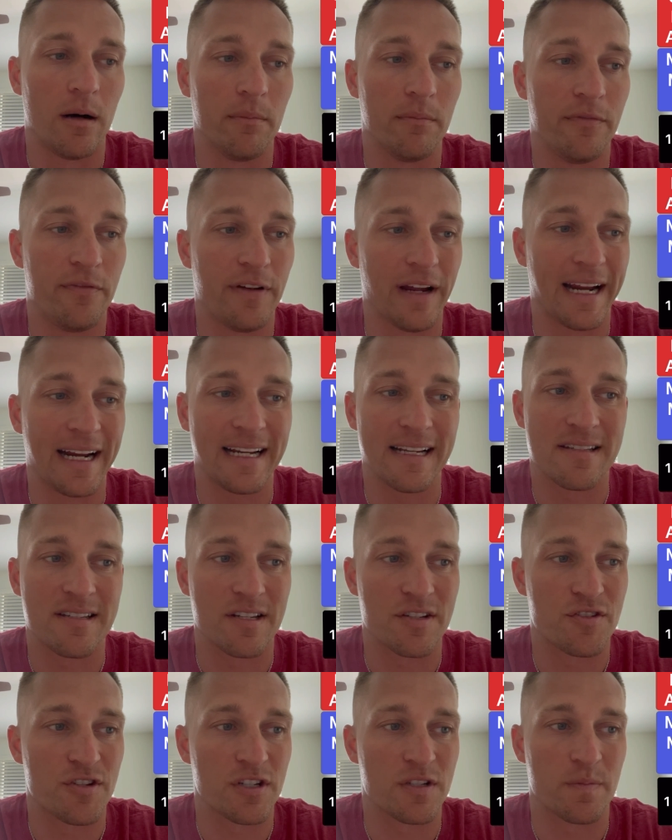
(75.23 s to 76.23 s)
Vegas
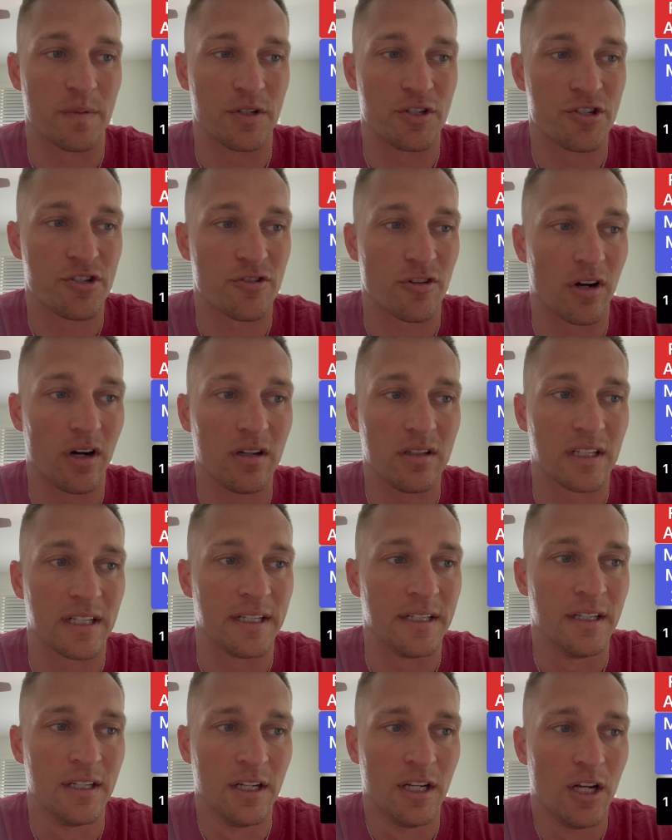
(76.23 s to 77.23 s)
has just been
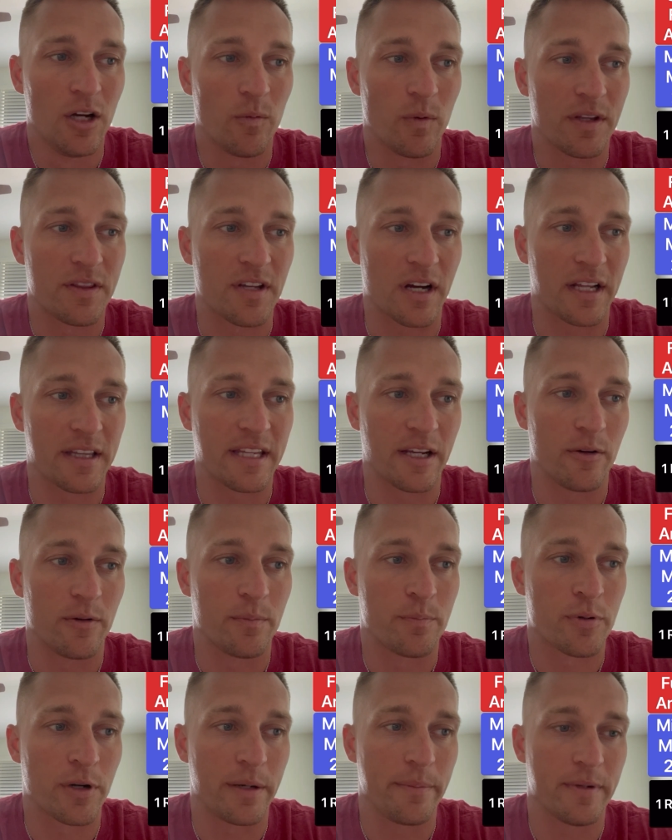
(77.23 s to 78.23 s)
struggling. We thought they
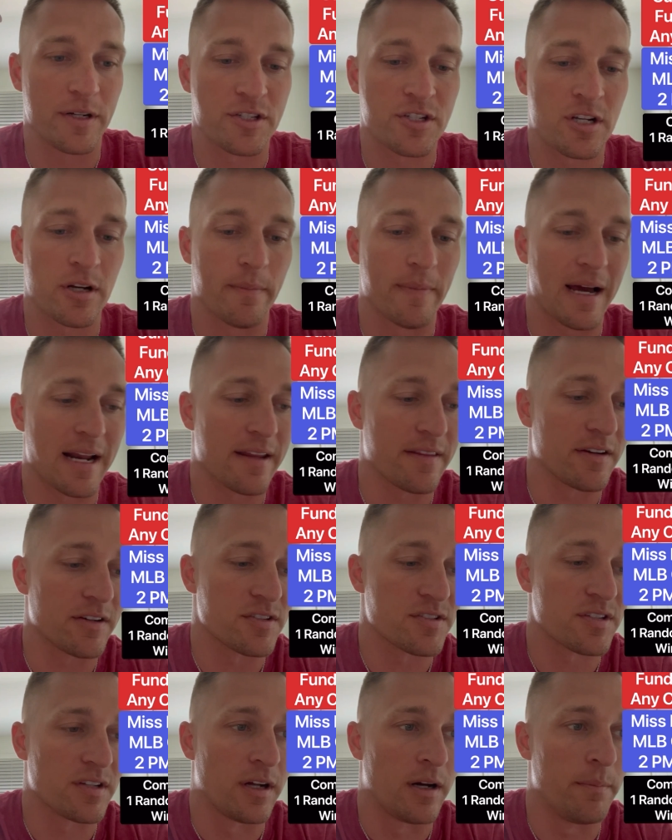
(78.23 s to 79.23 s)
would pretty much come out of their
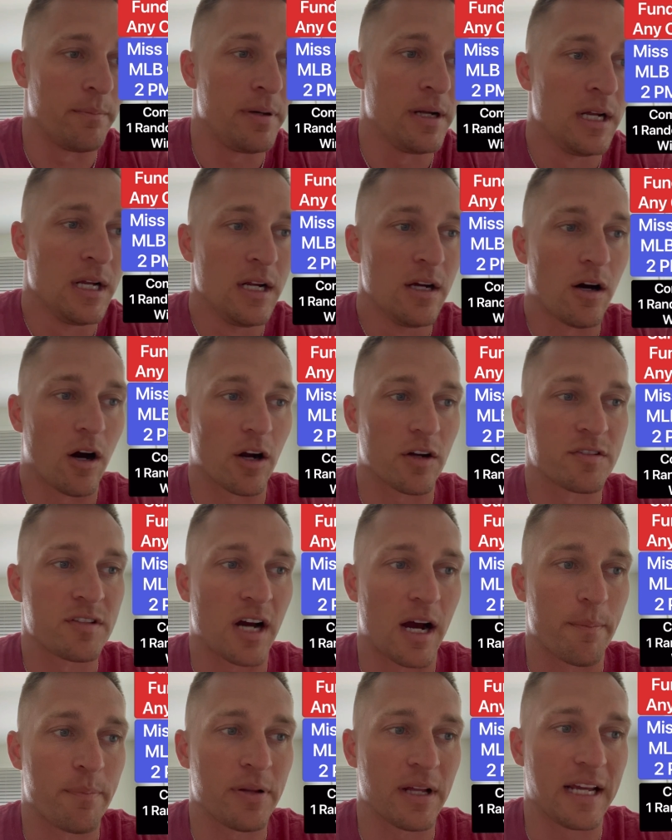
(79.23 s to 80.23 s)
slump. Our
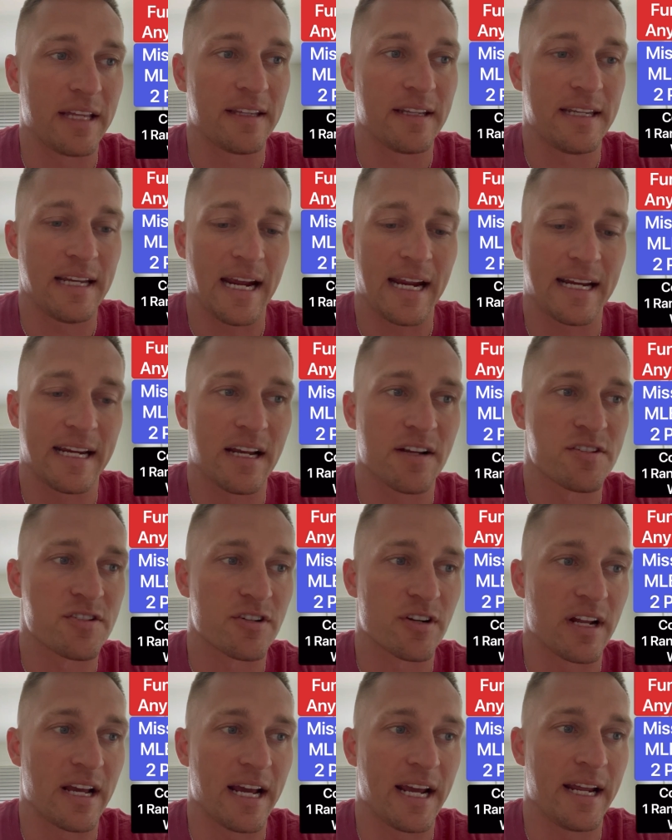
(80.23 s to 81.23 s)
top play of the day
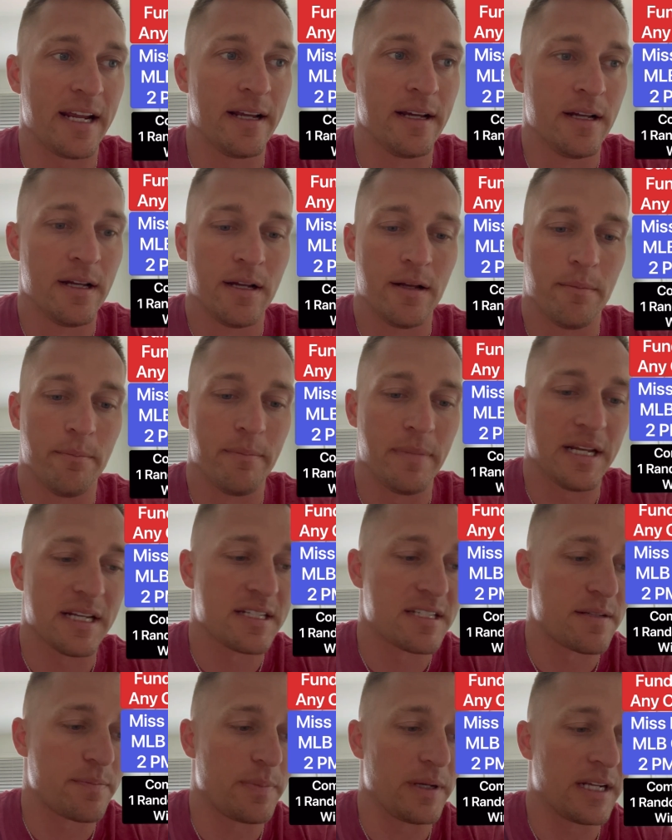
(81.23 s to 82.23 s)
yesterday
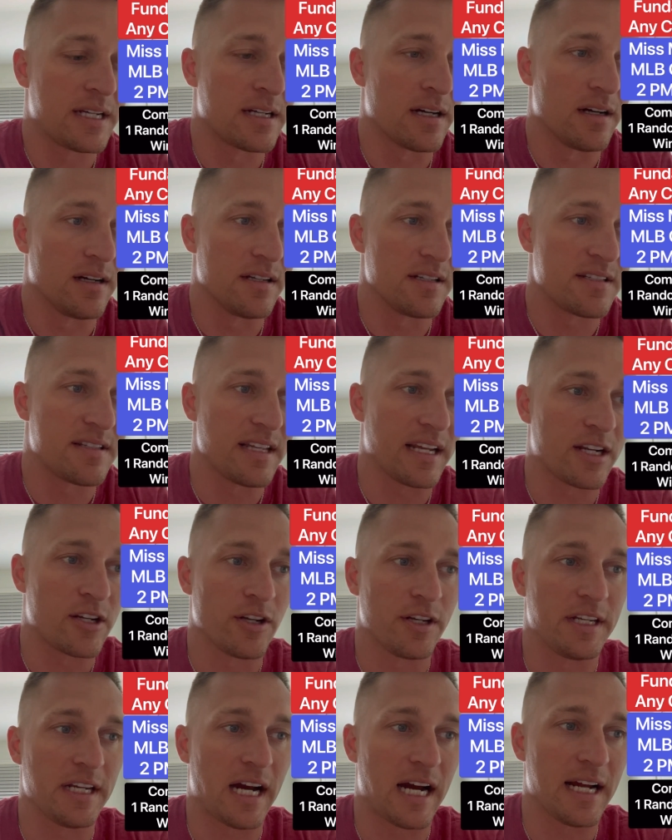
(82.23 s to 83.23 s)
missed because they
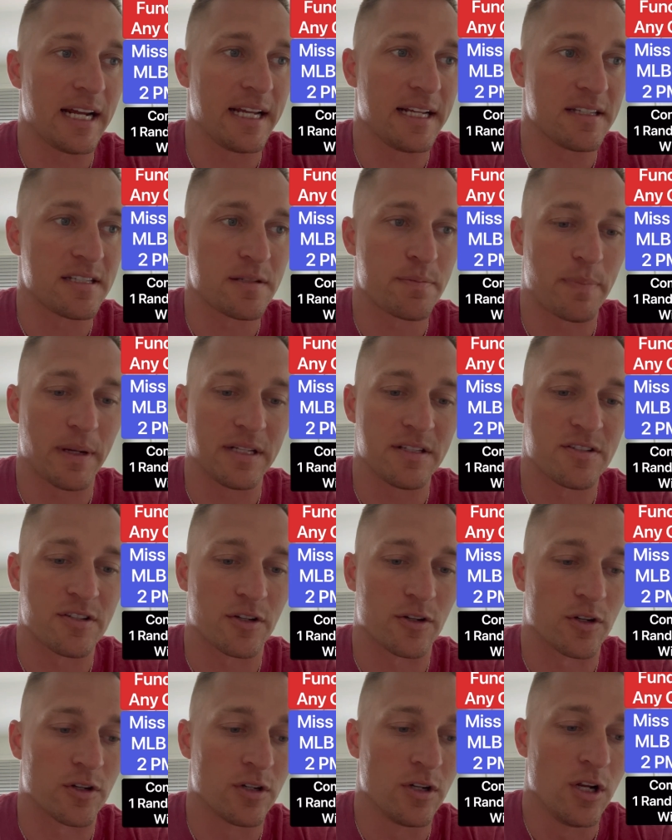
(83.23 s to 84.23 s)
could not hit
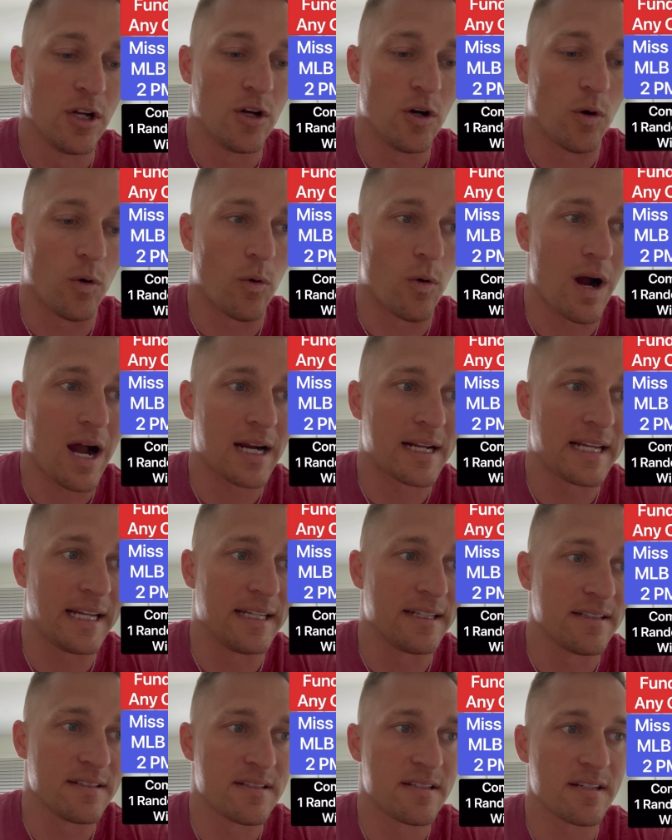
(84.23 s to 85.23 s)
Spencer
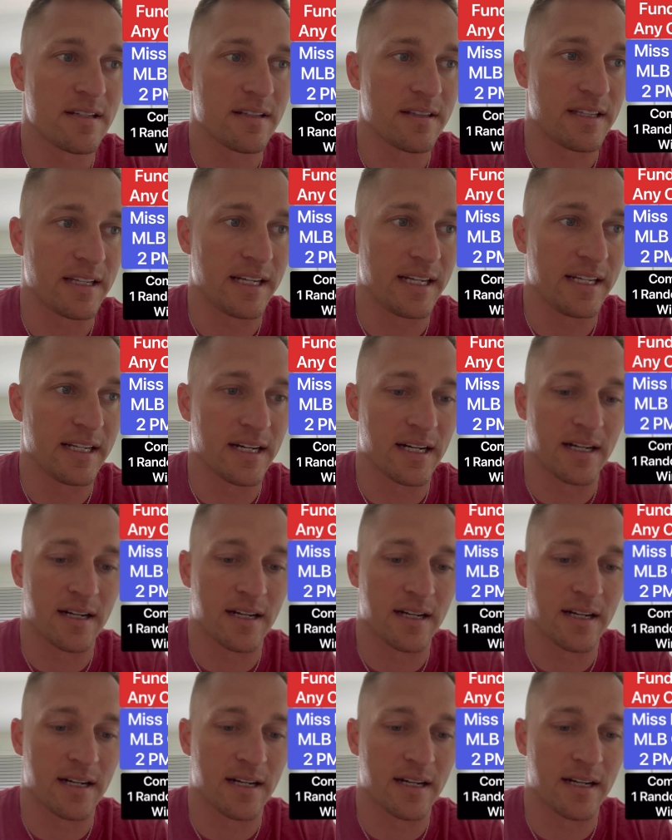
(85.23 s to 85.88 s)
Watkins, the